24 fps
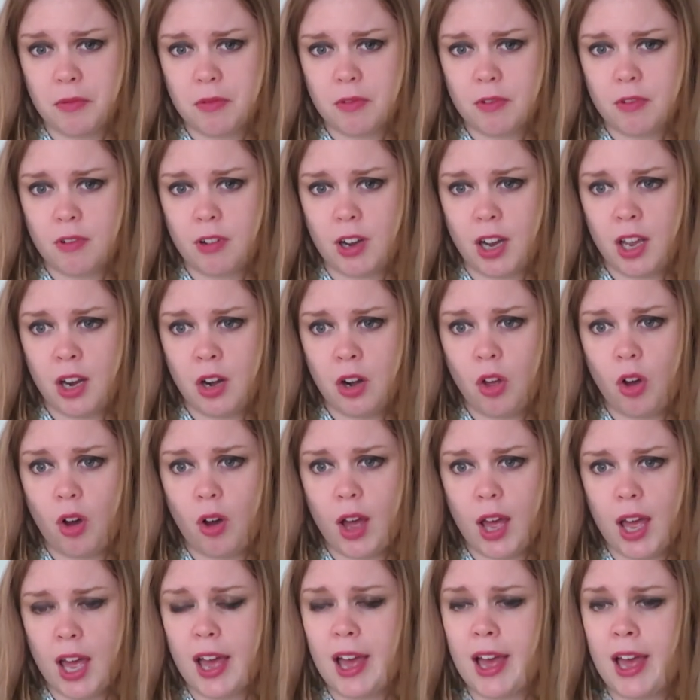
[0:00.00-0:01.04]
quite a lot,
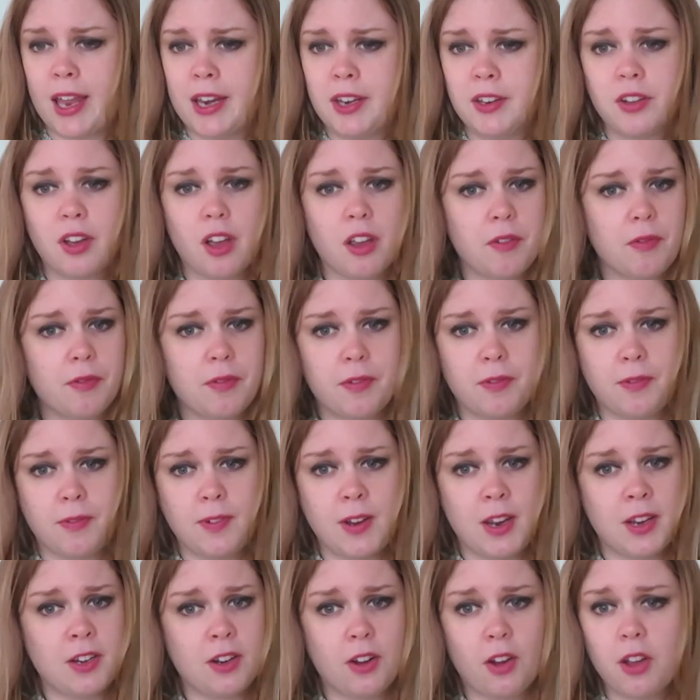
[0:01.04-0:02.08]
and
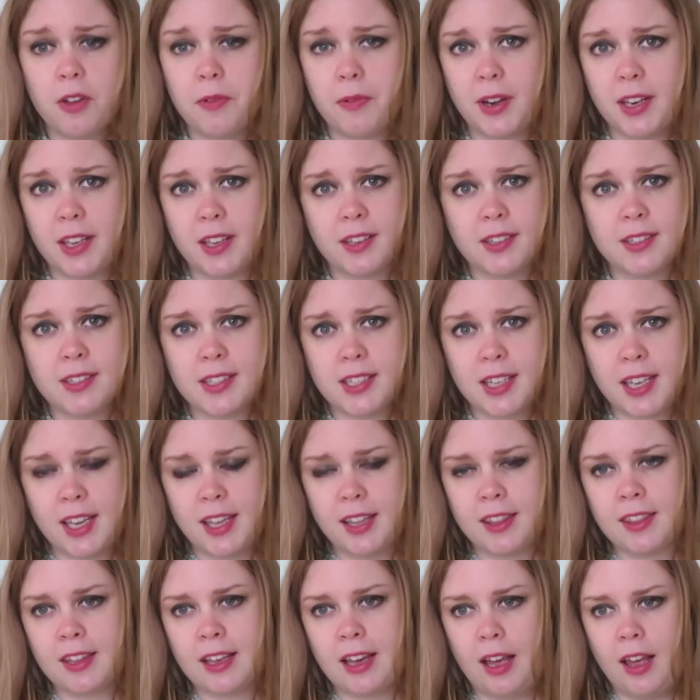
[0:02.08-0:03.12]
hopefully you could see
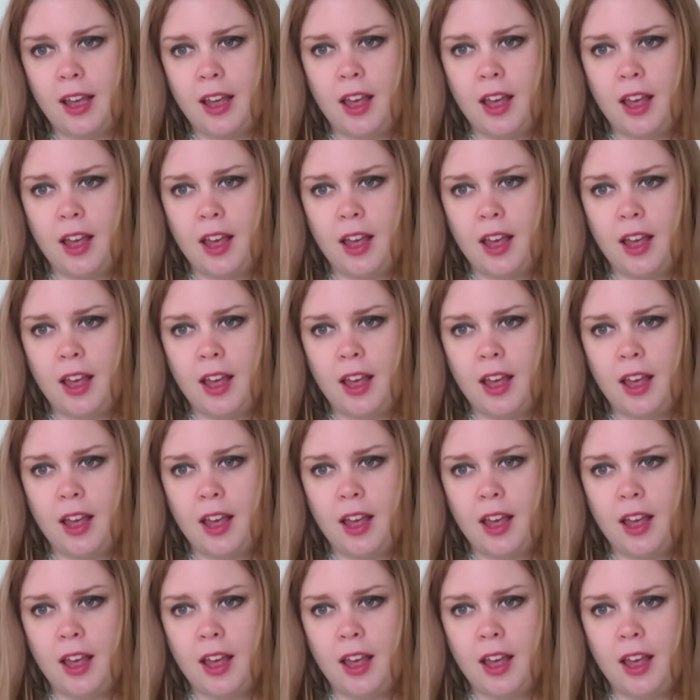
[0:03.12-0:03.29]
that